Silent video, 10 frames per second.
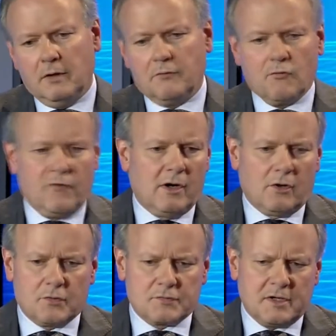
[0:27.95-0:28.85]
It
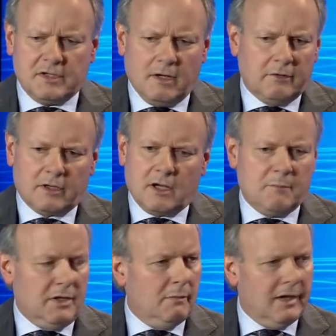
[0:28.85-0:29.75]
goes right down to
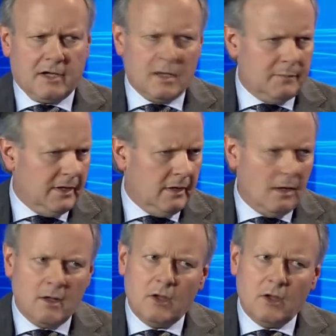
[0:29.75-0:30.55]
company by company.